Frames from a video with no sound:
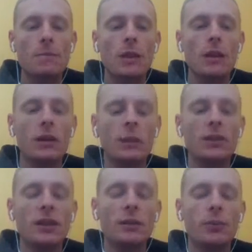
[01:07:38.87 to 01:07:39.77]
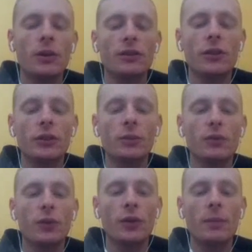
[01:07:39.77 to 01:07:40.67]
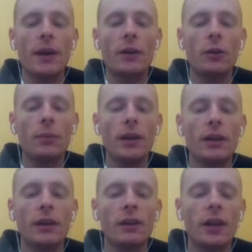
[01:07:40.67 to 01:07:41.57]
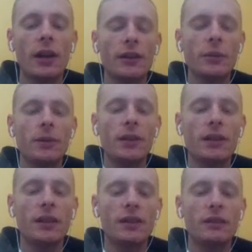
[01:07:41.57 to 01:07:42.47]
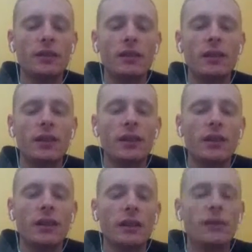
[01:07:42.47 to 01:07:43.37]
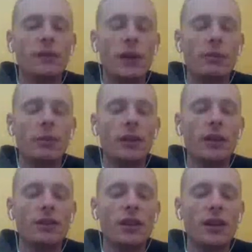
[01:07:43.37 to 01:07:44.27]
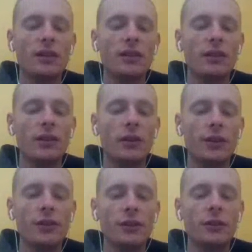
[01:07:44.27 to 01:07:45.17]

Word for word: Um, it's not important to do it before the battle, but I did it because it favorably changed the RNG.